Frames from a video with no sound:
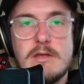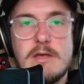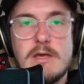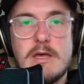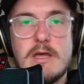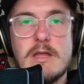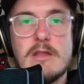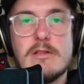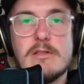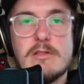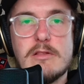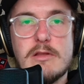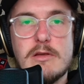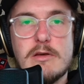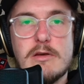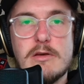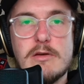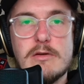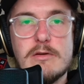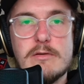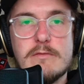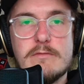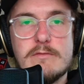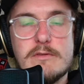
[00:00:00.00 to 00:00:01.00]

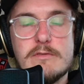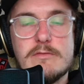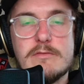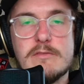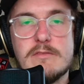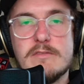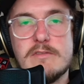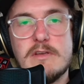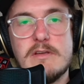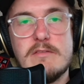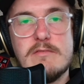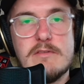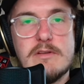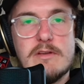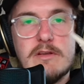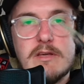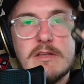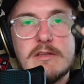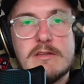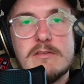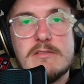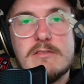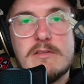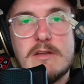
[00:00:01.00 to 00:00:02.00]
Hello, I've just received
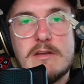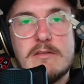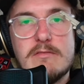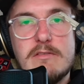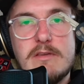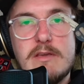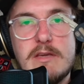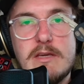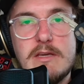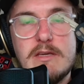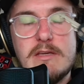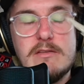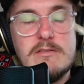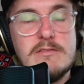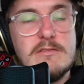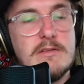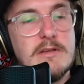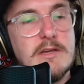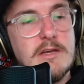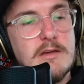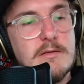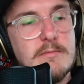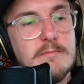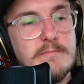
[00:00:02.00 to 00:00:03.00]
another set of keys.
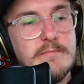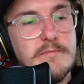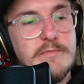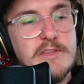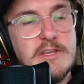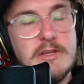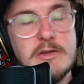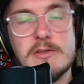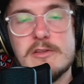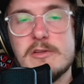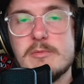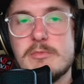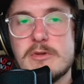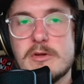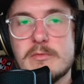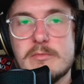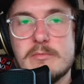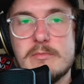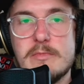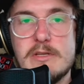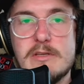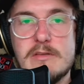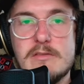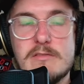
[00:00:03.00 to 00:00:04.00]
The only
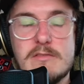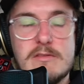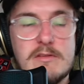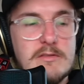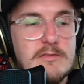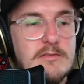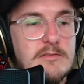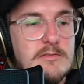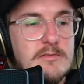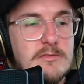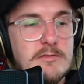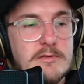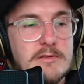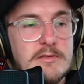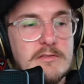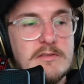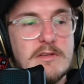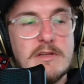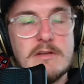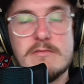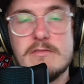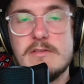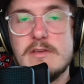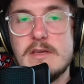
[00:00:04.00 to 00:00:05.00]
problem is this is not a
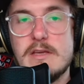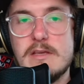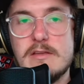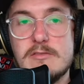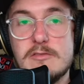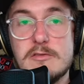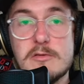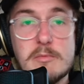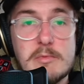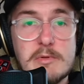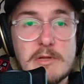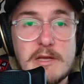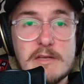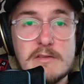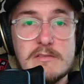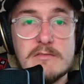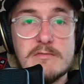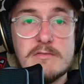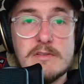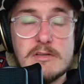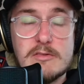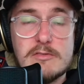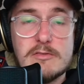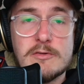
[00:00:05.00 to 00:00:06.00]
set of keys to a place in
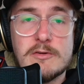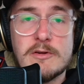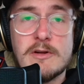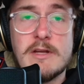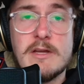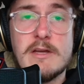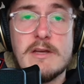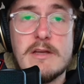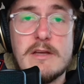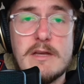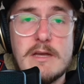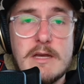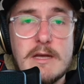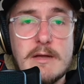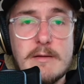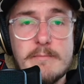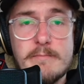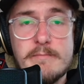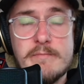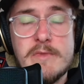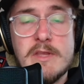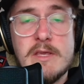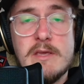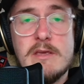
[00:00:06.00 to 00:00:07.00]
Victoria.
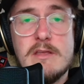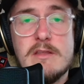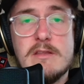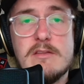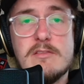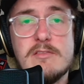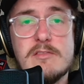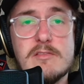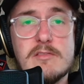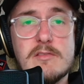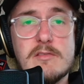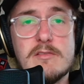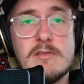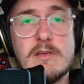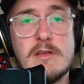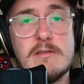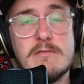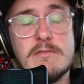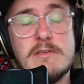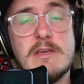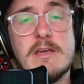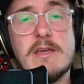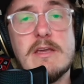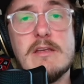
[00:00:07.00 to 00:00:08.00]
This is a set
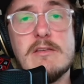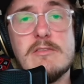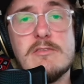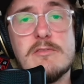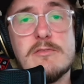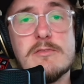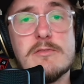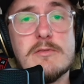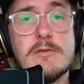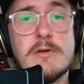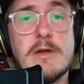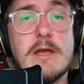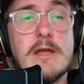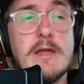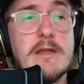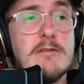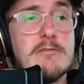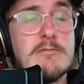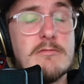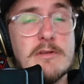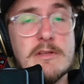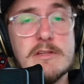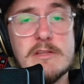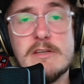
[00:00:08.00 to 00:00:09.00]
of keys to a
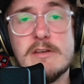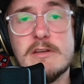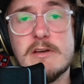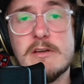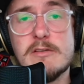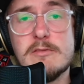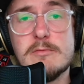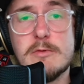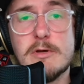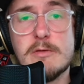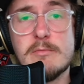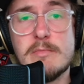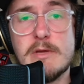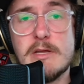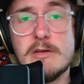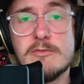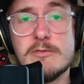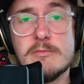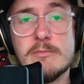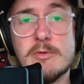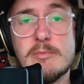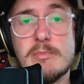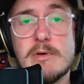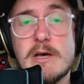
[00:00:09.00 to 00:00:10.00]
really nice
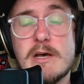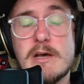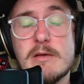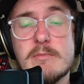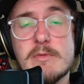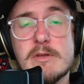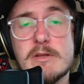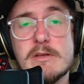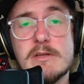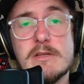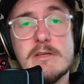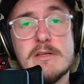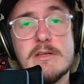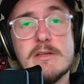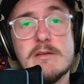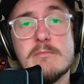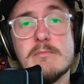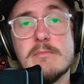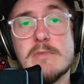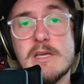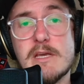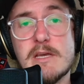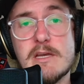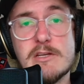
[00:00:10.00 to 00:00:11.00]
one-bedroom apartment
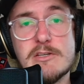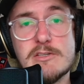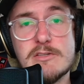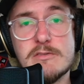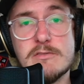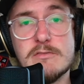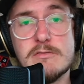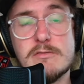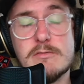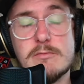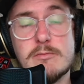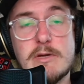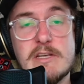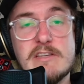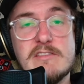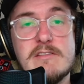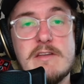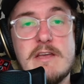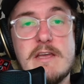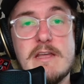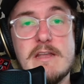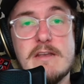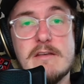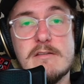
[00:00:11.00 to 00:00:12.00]
in Meanjin's West
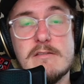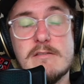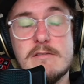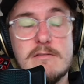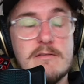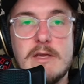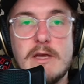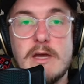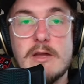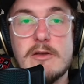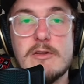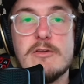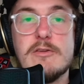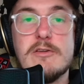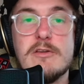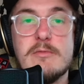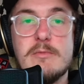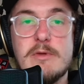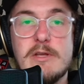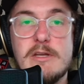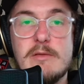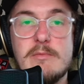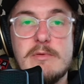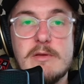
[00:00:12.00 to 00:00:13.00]
End. I don't know
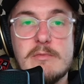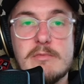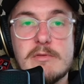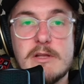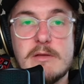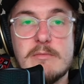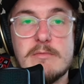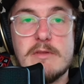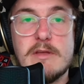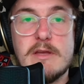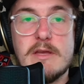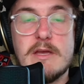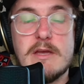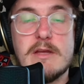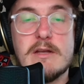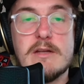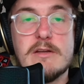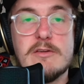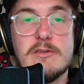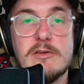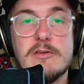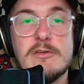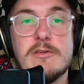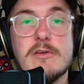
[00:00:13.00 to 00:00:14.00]
many people up there, and I
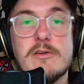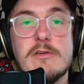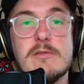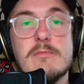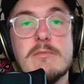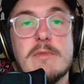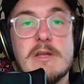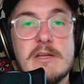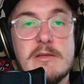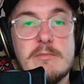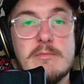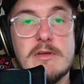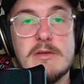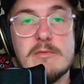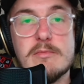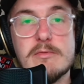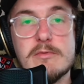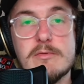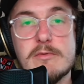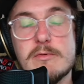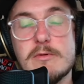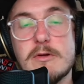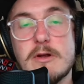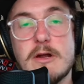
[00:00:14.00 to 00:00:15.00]
don't know many people
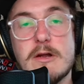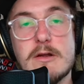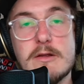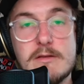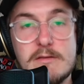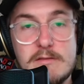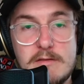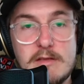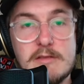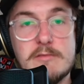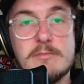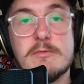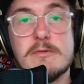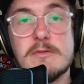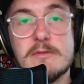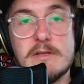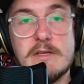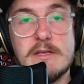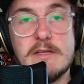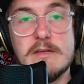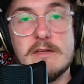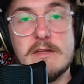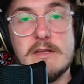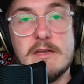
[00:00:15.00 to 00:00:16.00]
who are
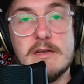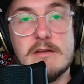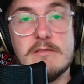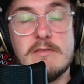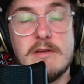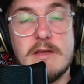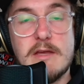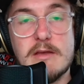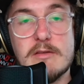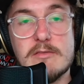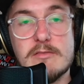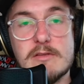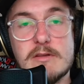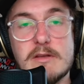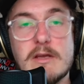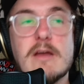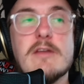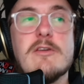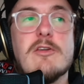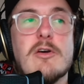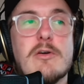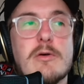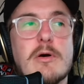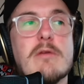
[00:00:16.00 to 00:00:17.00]
desperately in need of housing. I
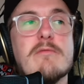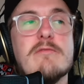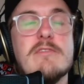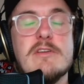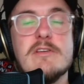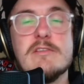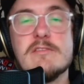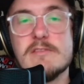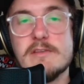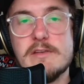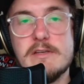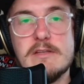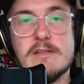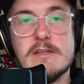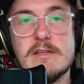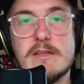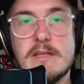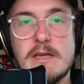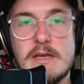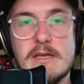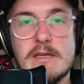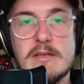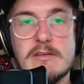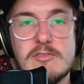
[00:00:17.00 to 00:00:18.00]
know obviously that
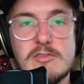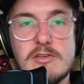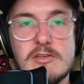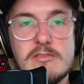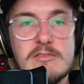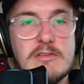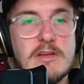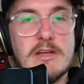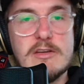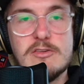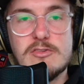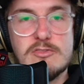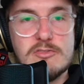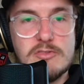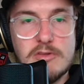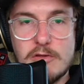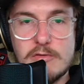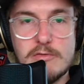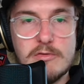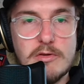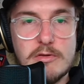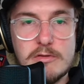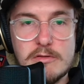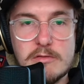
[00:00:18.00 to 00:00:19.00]
they exist, I just
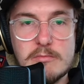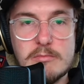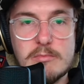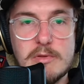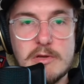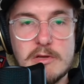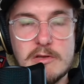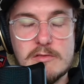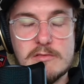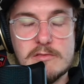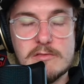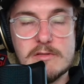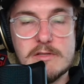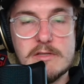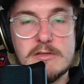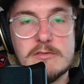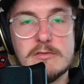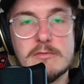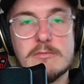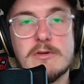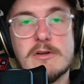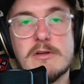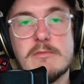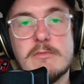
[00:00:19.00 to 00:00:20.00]
don't know them personally.
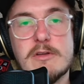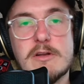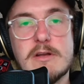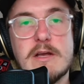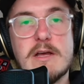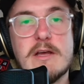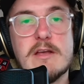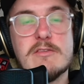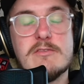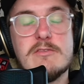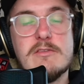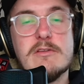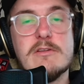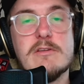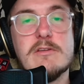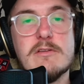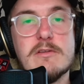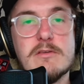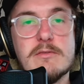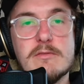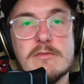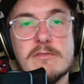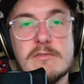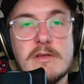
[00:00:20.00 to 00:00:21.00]
So what I'm going to ask you to
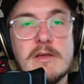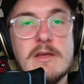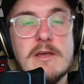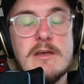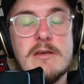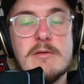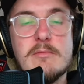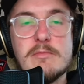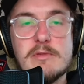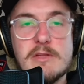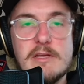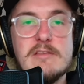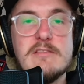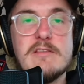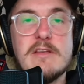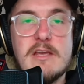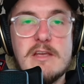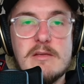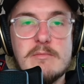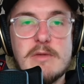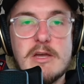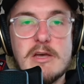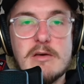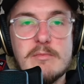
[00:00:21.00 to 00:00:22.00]
do is please
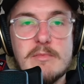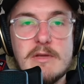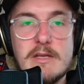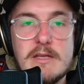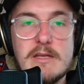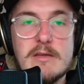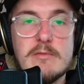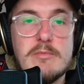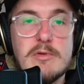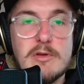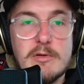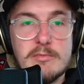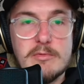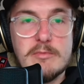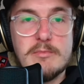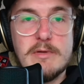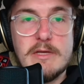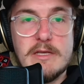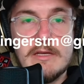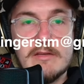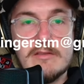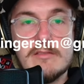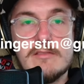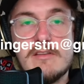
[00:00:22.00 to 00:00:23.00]
email me at
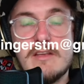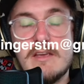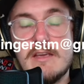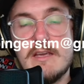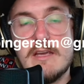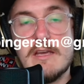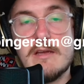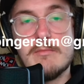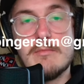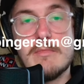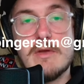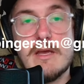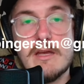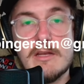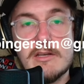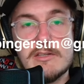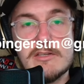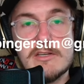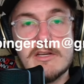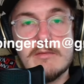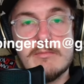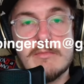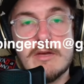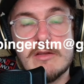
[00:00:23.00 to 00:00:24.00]

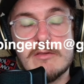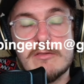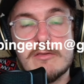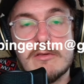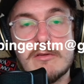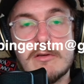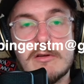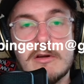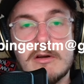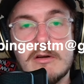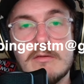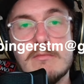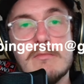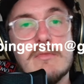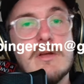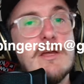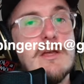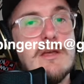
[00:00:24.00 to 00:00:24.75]
purplepingerstm@gmail.com.